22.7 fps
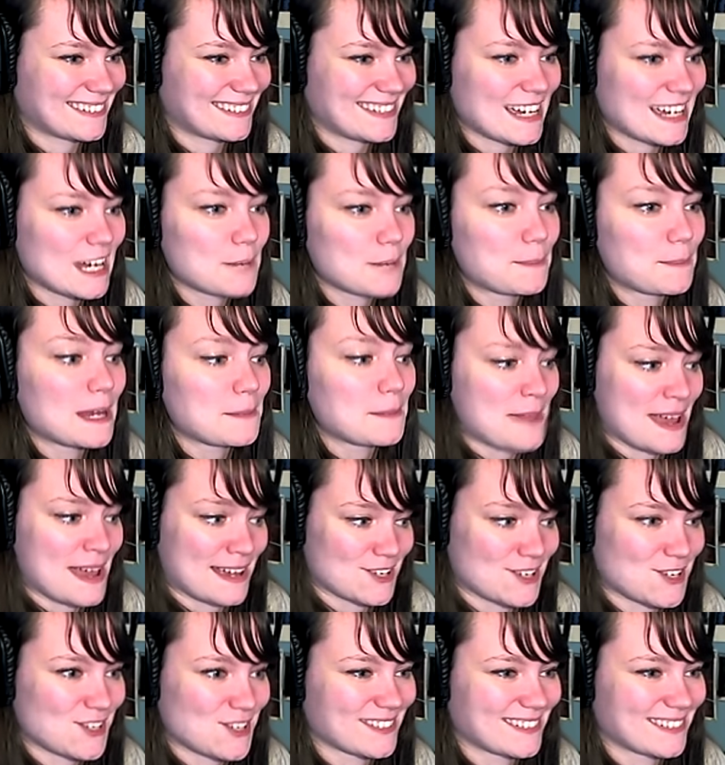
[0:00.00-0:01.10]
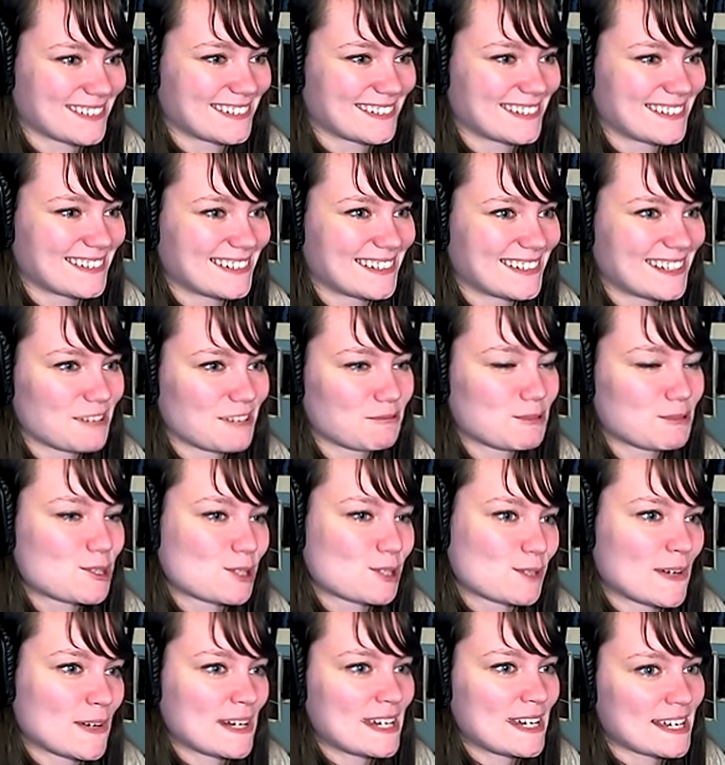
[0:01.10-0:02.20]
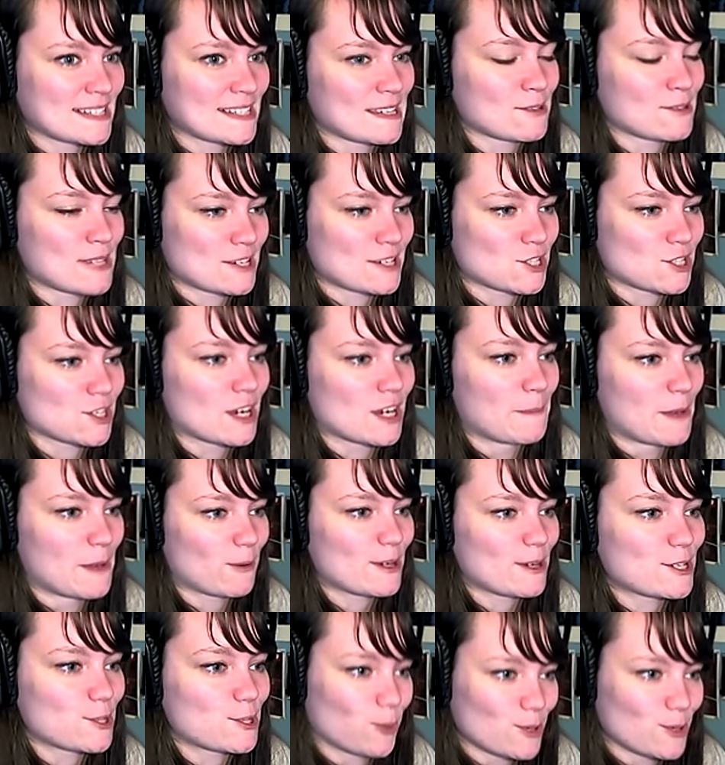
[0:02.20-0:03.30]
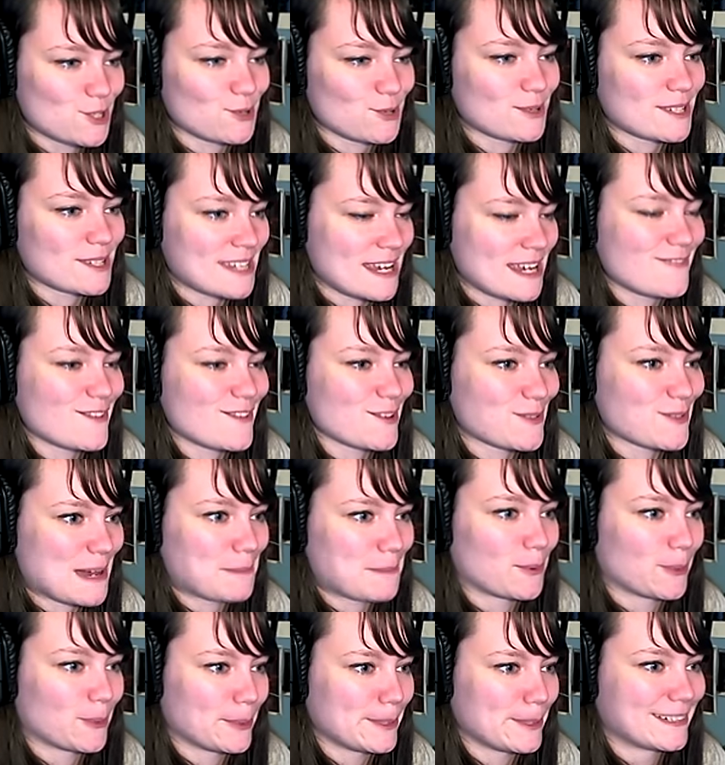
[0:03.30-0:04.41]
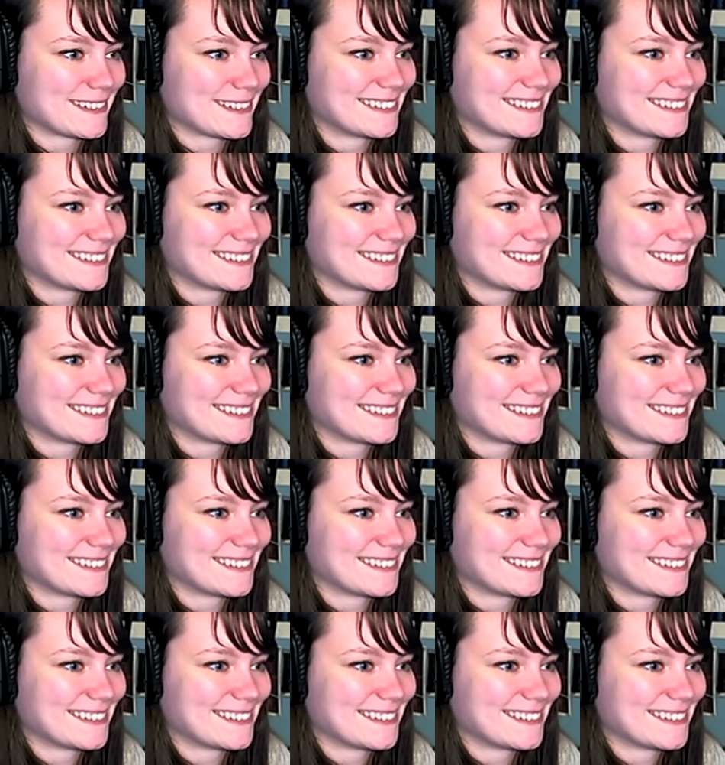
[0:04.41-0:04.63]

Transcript: you got a button mash, which was funny because I was actually on my way towards you to save you at that point.